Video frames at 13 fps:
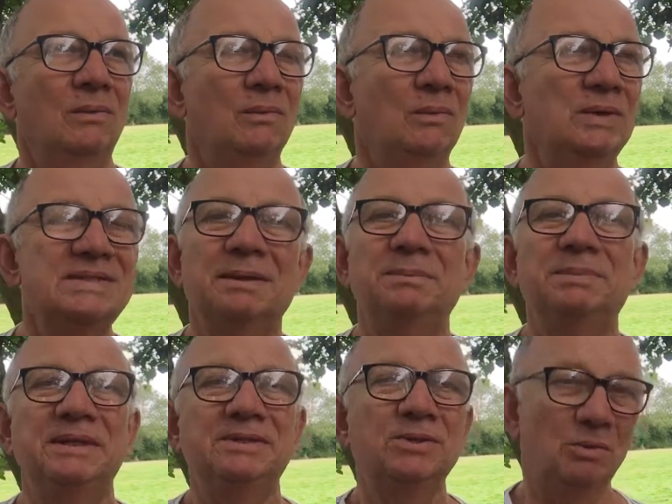When
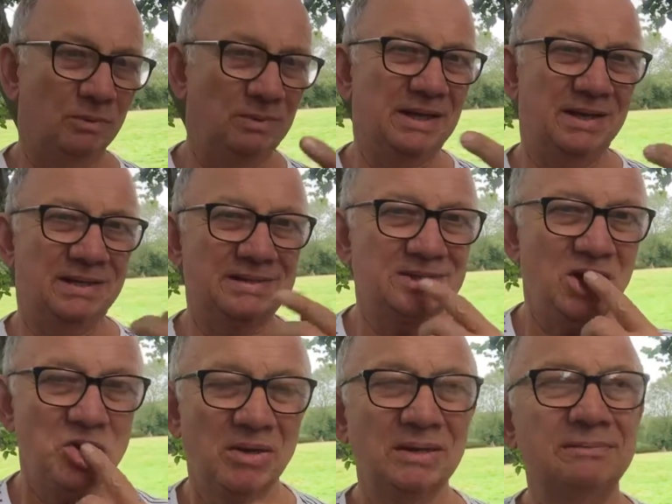something's wrong with us,
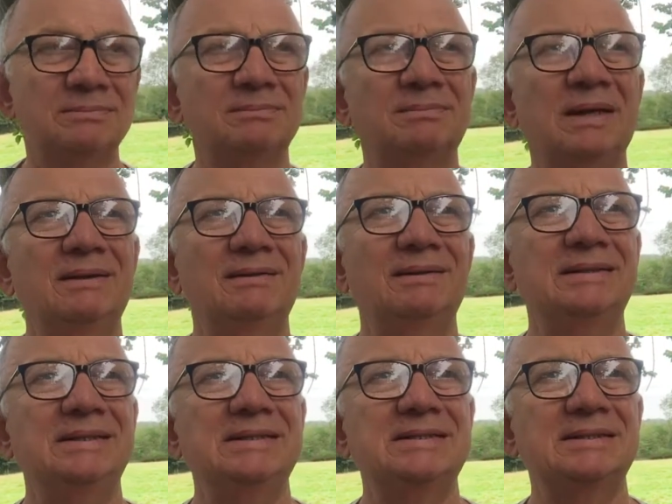
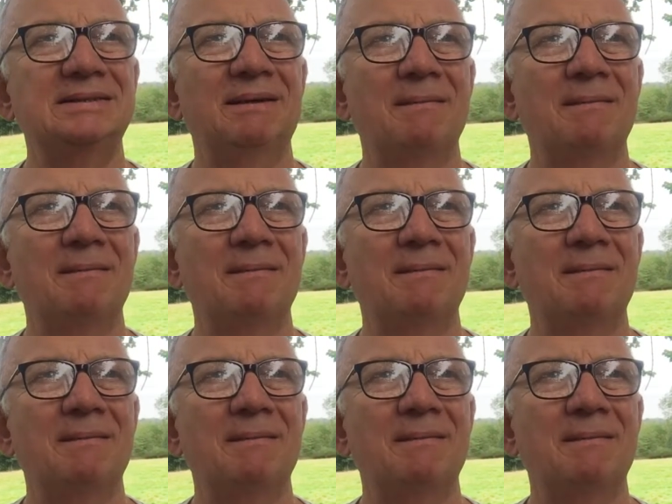this.